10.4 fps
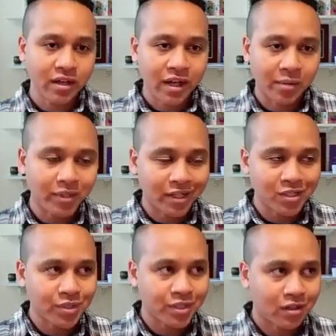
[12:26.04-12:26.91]
And because
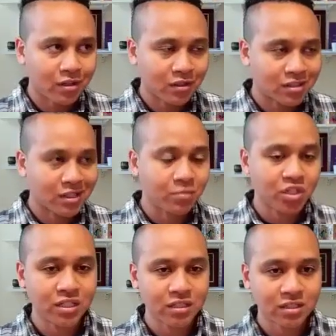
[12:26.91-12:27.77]
we saw some
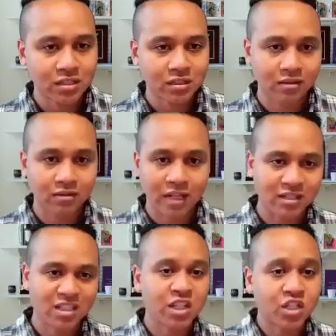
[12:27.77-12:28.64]
genes
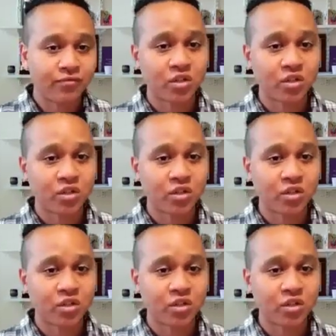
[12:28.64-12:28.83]
like TIGIT,